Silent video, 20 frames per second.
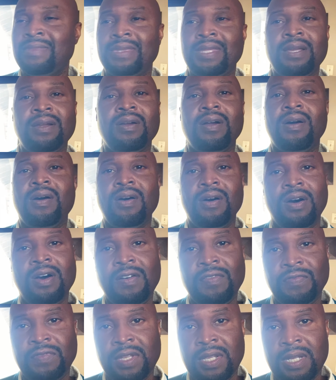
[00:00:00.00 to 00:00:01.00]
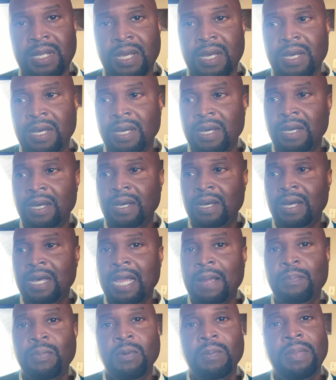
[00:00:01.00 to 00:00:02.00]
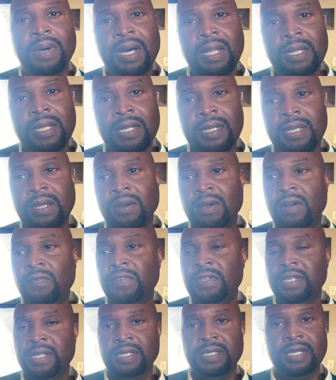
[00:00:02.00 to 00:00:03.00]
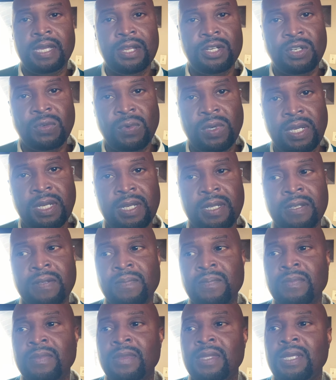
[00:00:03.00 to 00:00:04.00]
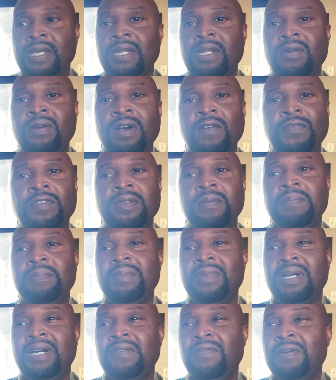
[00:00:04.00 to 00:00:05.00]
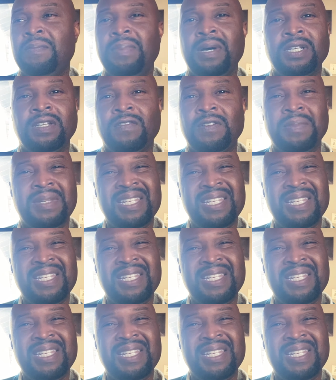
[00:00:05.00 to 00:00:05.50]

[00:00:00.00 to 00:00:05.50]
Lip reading: they're often hyperbolic, they're often exaggerated, and they're often of a bunch of it.